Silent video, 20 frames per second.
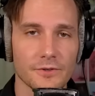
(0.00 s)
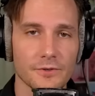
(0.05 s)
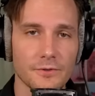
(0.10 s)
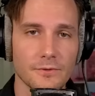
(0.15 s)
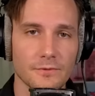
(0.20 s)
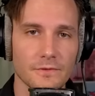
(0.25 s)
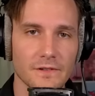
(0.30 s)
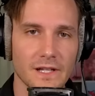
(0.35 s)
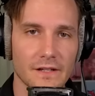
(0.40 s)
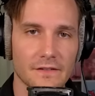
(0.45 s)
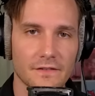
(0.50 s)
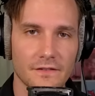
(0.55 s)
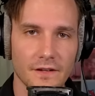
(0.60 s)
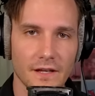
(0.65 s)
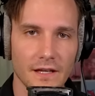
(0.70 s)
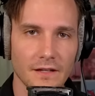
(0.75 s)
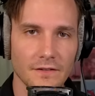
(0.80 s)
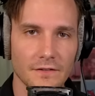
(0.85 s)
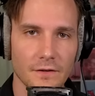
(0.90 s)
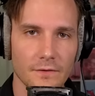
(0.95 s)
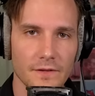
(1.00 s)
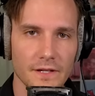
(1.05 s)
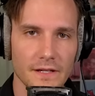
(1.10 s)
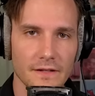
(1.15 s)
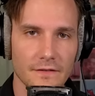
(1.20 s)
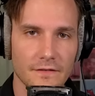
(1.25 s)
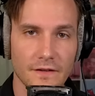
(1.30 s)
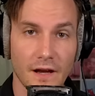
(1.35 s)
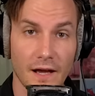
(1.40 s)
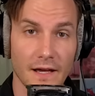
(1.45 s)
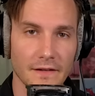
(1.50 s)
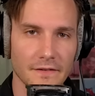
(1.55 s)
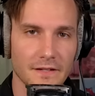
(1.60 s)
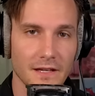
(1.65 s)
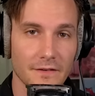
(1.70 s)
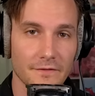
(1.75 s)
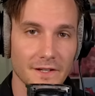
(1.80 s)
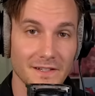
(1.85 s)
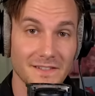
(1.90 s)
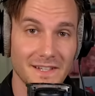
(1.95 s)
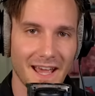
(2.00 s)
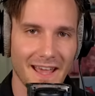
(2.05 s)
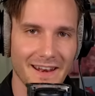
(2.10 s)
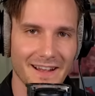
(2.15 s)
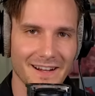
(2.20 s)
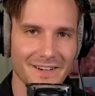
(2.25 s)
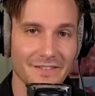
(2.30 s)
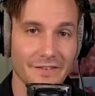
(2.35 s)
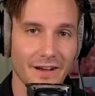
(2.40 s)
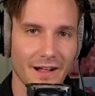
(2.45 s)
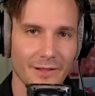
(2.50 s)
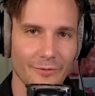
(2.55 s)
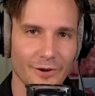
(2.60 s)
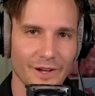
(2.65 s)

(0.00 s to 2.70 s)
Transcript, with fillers: Ooh, let's dig into the scientific data, shall